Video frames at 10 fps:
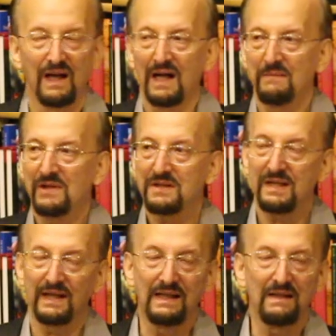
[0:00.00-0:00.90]
I'm not
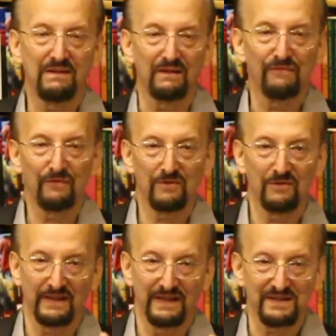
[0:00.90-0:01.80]
saying anything
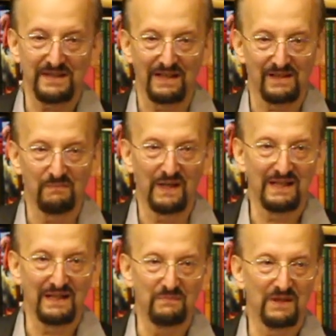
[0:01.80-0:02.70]
for or against Alice
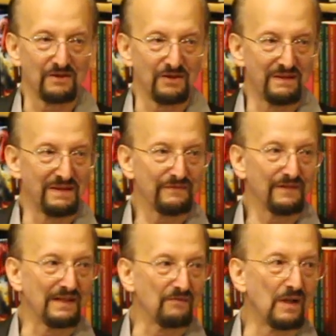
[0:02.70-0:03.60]
Bailey, but she
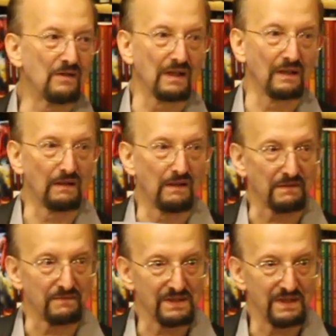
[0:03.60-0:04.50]
definitely wrote a
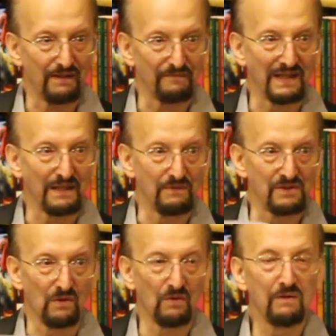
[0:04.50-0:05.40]
lot of stuff, and it
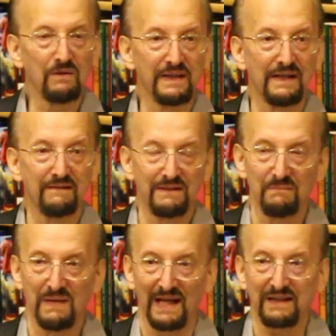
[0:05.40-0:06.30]
was all there in the
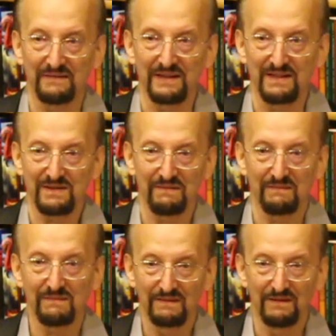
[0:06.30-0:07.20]
back of this
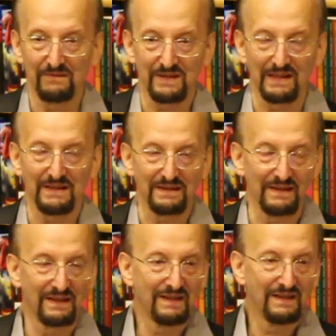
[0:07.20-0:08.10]
utility.